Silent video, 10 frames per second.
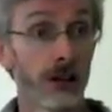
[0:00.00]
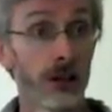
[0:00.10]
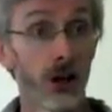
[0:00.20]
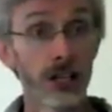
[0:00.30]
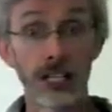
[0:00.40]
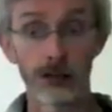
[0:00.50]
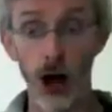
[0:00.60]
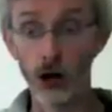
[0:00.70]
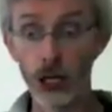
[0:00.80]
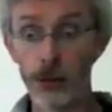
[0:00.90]
The idea of
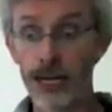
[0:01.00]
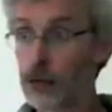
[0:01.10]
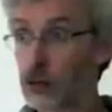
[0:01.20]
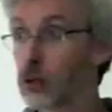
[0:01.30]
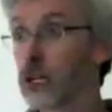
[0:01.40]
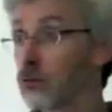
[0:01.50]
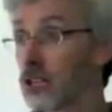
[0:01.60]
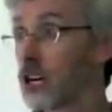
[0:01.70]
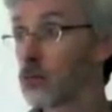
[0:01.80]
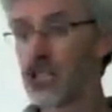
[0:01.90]
only being able to eat 3
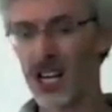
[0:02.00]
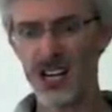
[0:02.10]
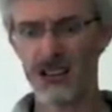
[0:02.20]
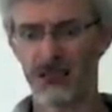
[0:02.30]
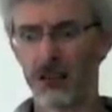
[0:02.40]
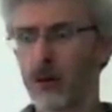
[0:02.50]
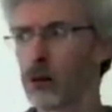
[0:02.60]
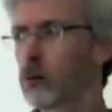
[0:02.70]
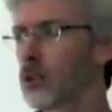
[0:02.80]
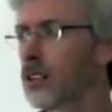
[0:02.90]
times a day, why
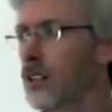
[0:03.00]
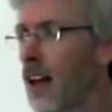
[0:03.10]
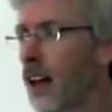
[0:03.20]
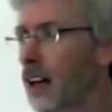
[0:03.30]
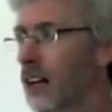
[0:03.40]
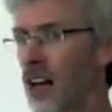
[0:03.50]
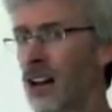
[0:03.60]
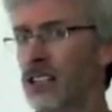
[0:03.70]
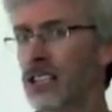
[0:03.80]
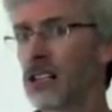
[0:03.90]
would I want to do that? I
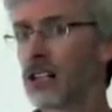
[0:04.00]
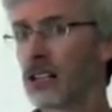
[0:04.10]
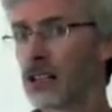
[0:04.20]
love eating.